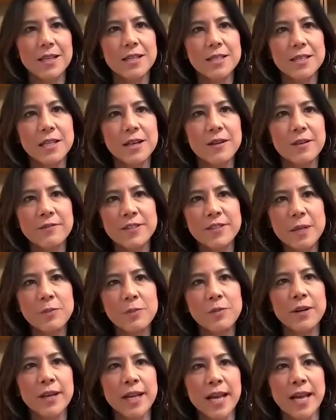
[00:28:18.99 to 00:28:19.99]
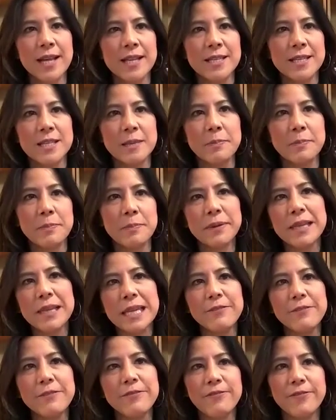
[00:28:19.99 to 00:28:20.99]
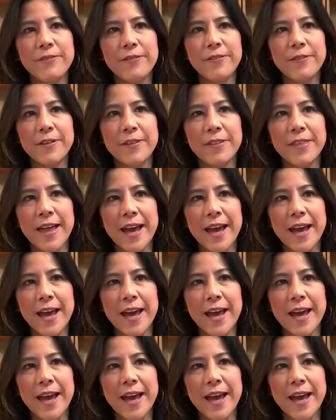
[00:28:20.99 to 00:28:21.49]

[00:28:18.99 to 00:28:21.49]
So if someone has a belief